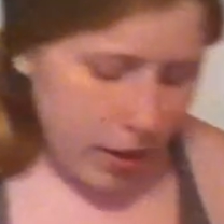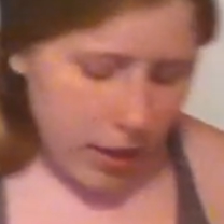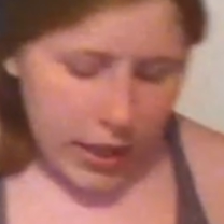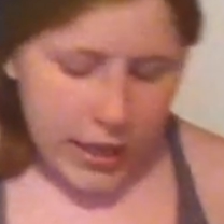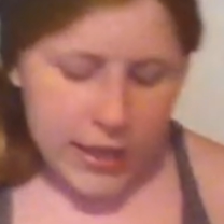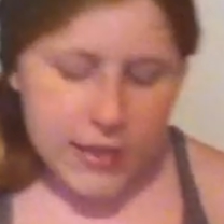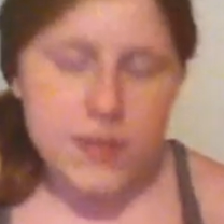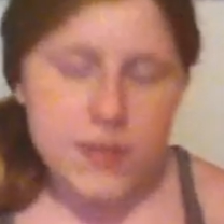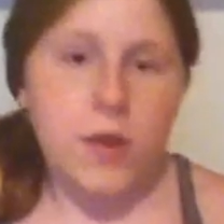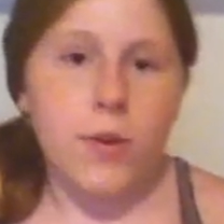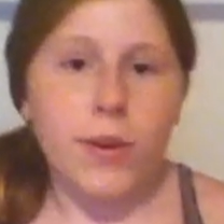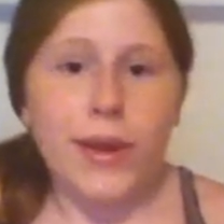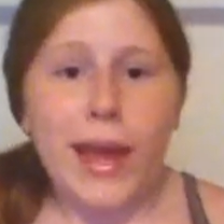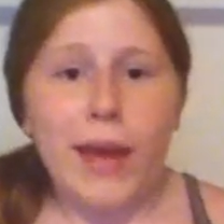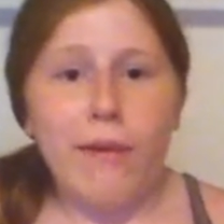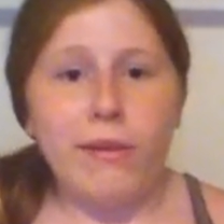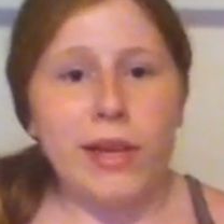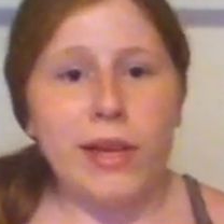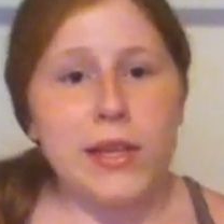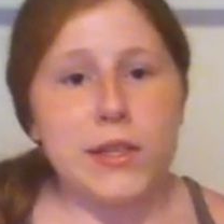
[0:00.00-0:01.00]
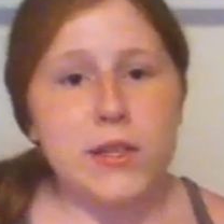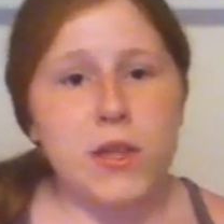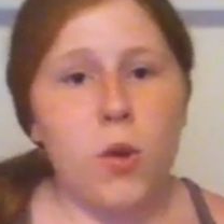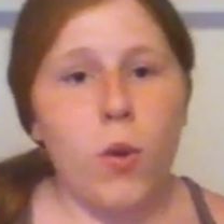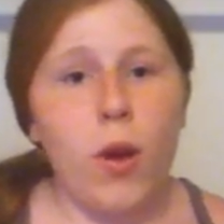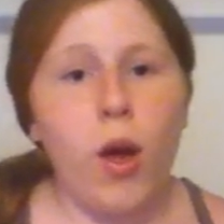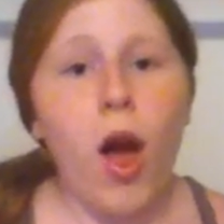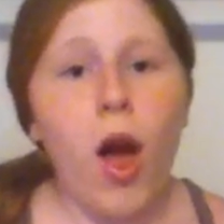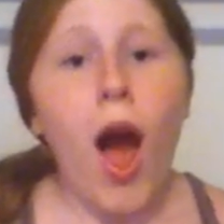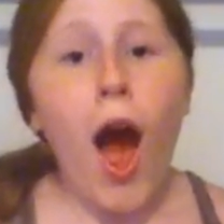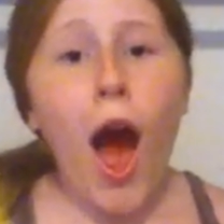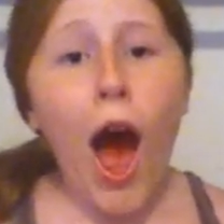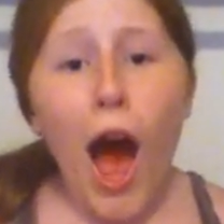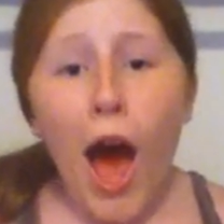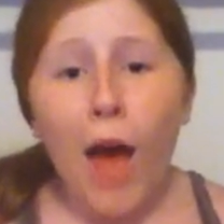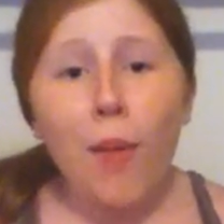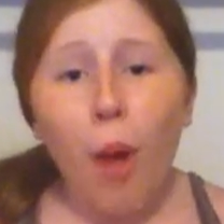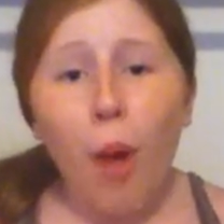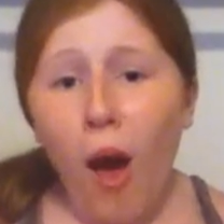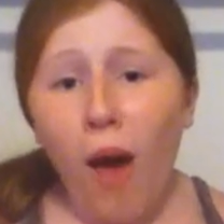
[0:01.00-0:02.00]
he's no Gale and he's no Will.
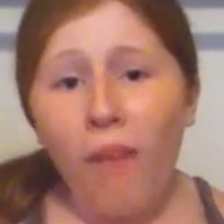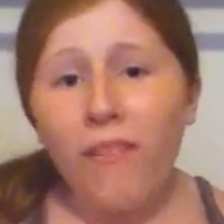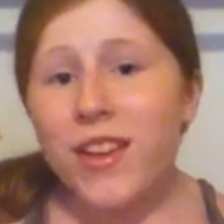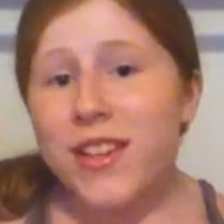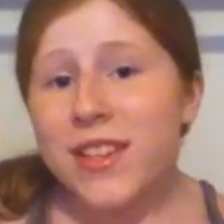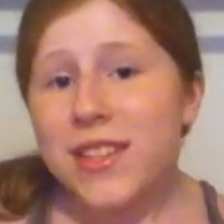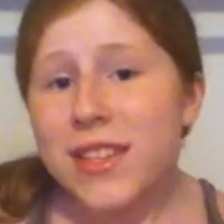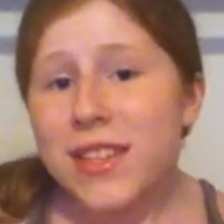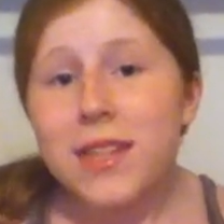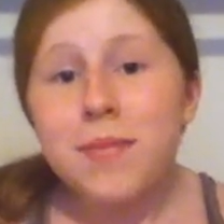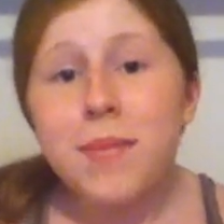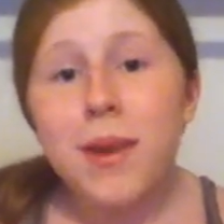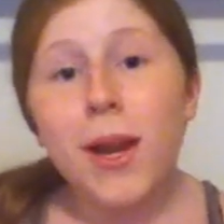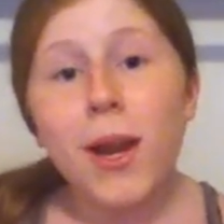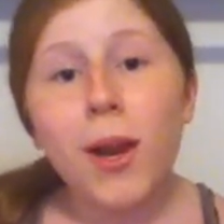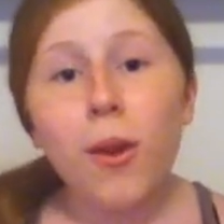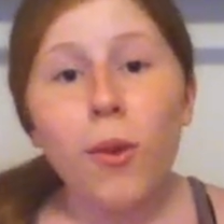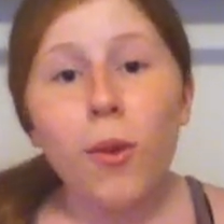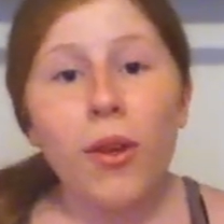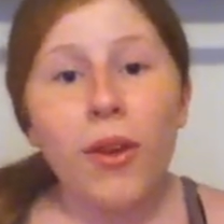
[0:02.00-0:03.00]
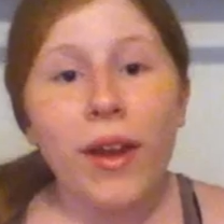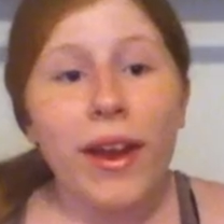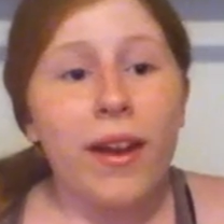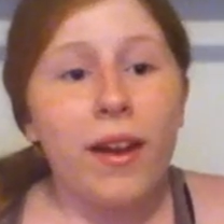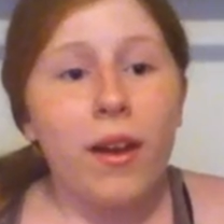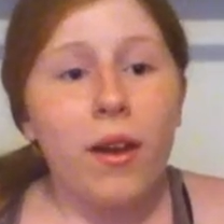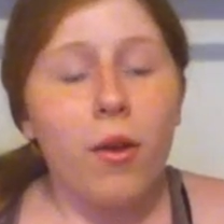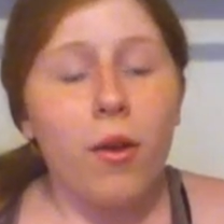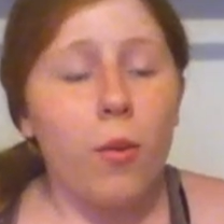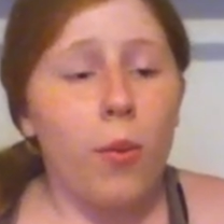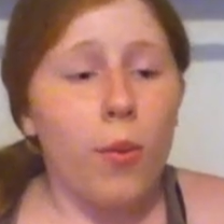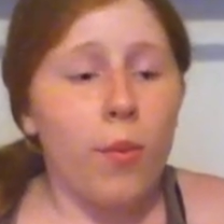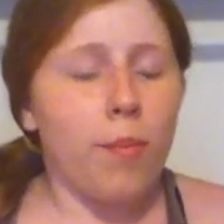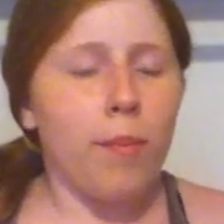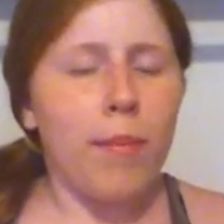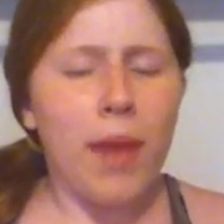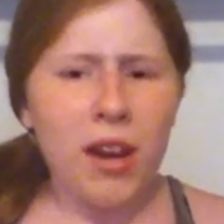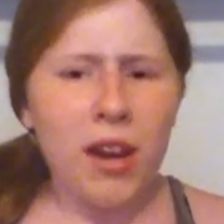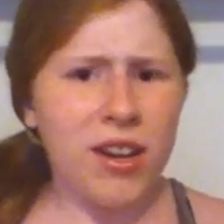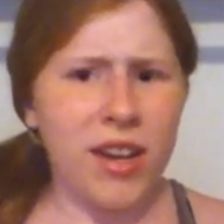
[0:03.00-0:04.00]
I'm obviously
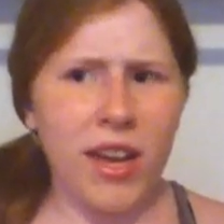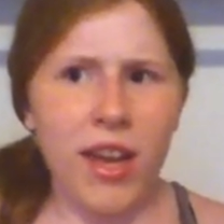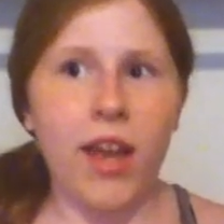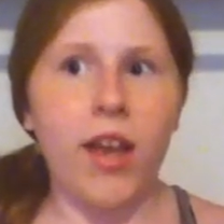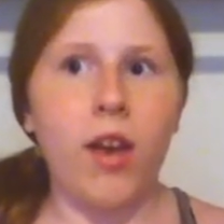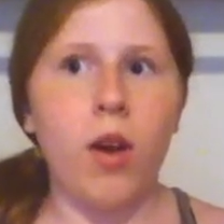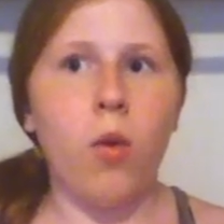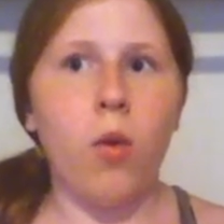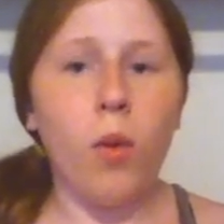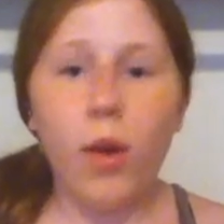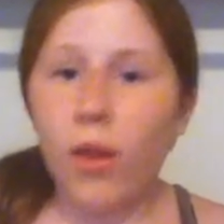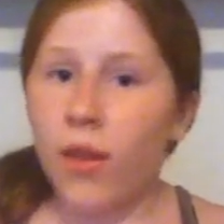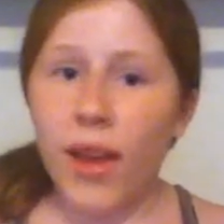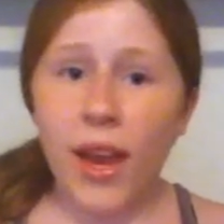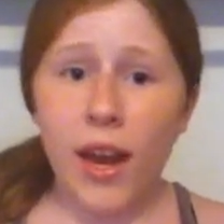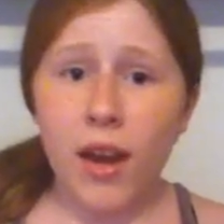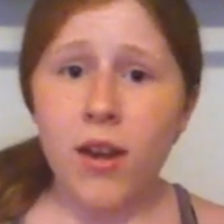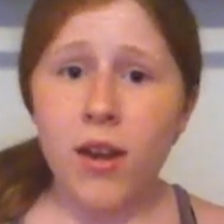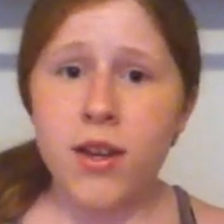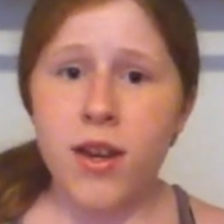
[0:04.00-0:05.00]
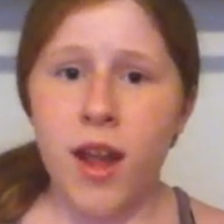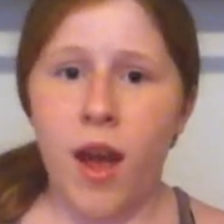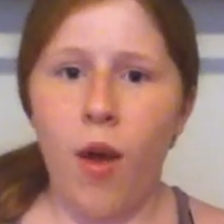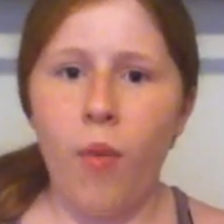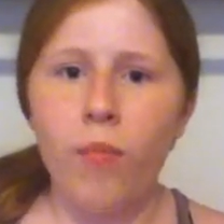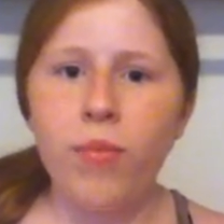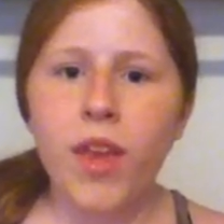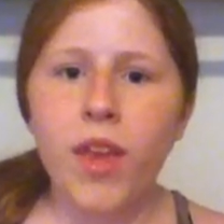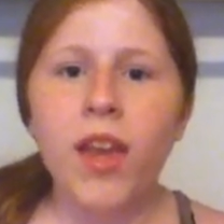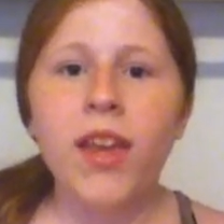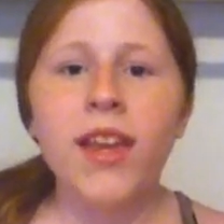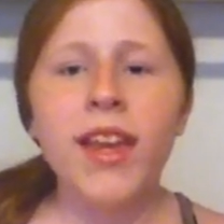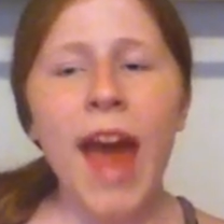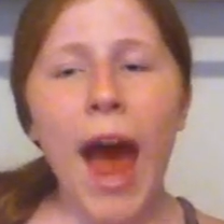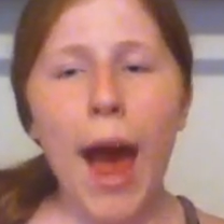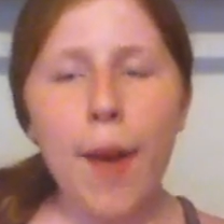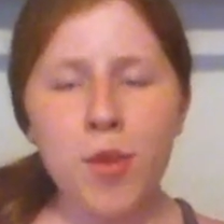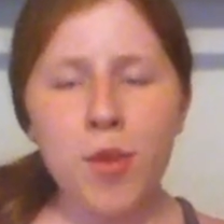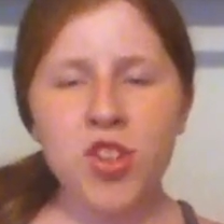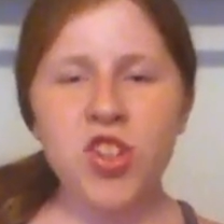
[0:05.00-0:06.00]
marrying Will Herondale.
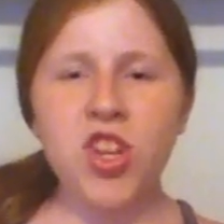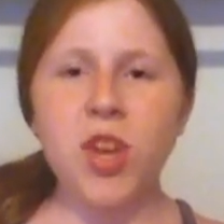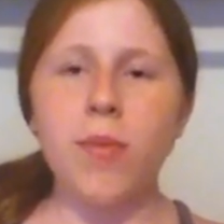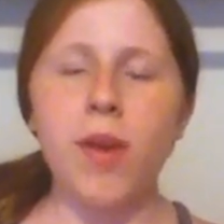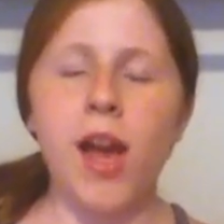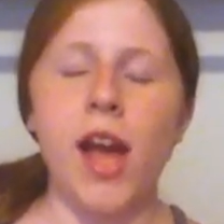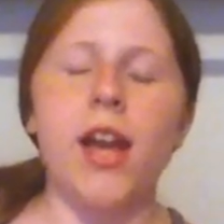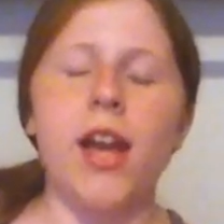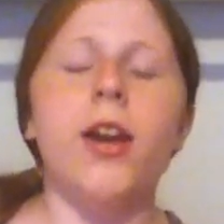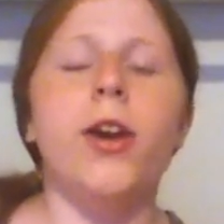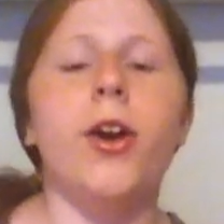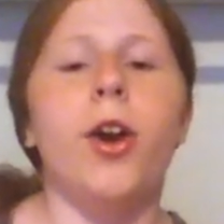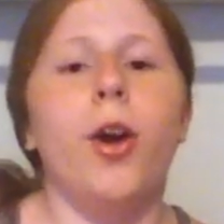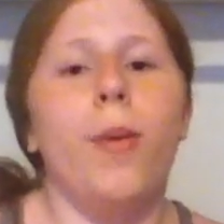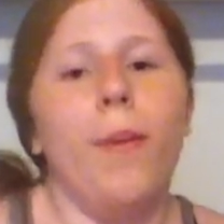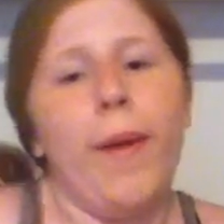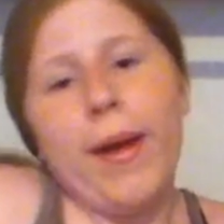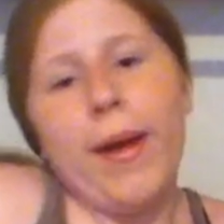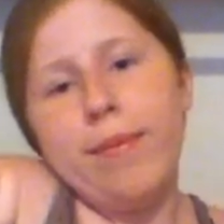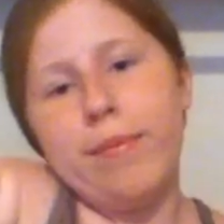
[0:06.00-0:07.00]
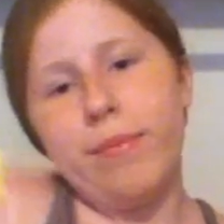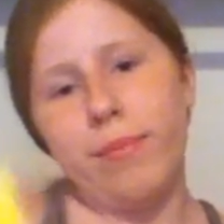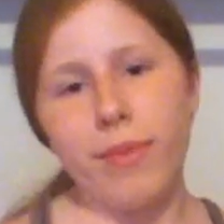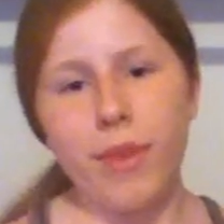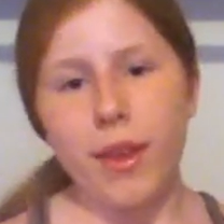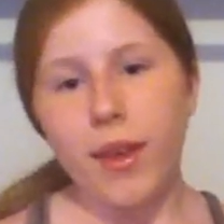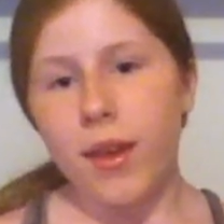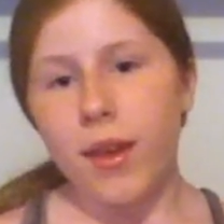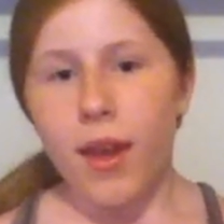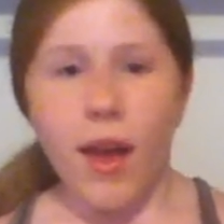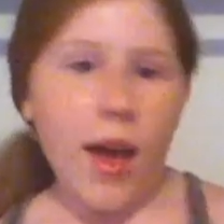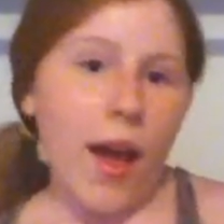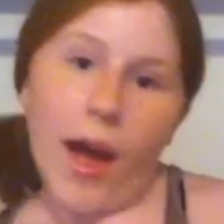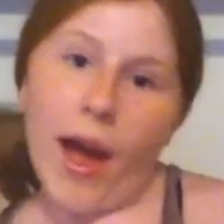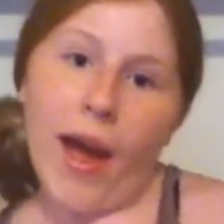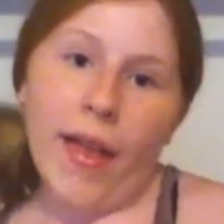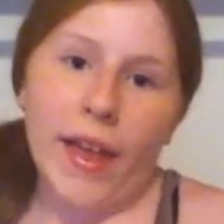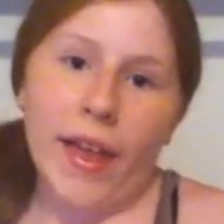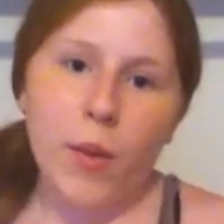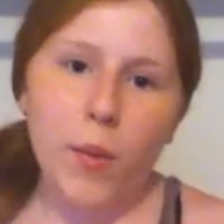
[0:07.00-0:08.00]
Yeah, I'm a gym kind of girl, but
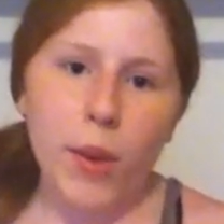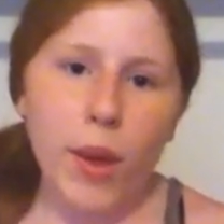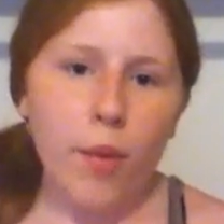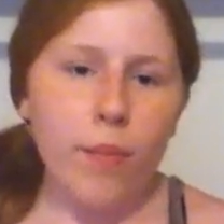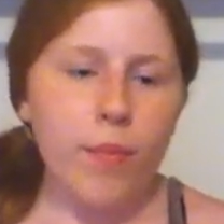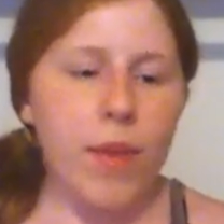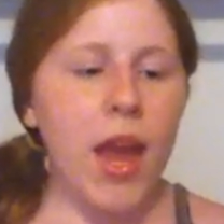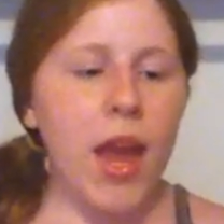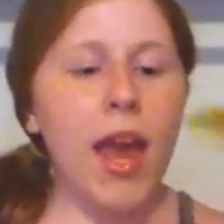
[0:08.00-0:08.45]
I like Will.